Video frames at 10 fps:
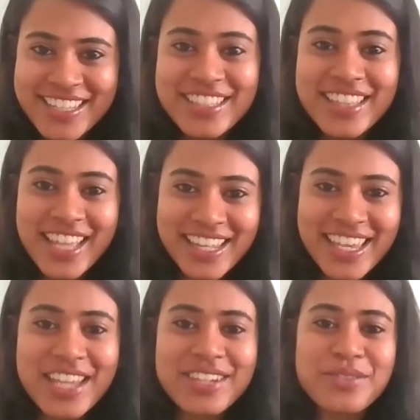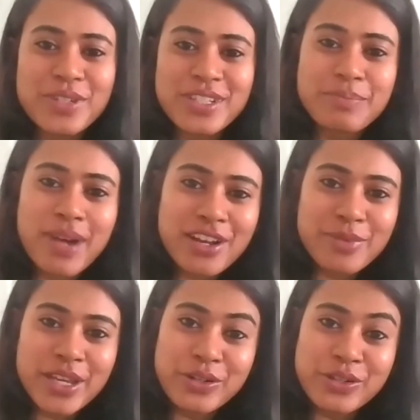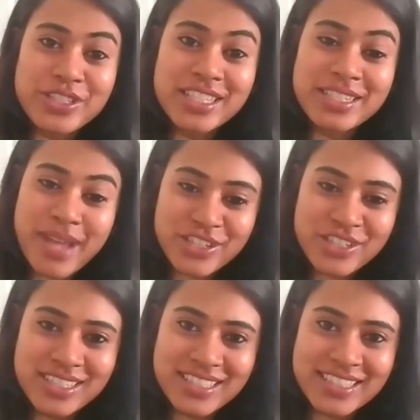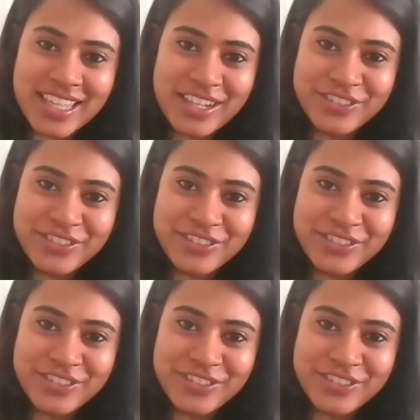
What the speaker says: So that again was part of my course in bachelor's itself.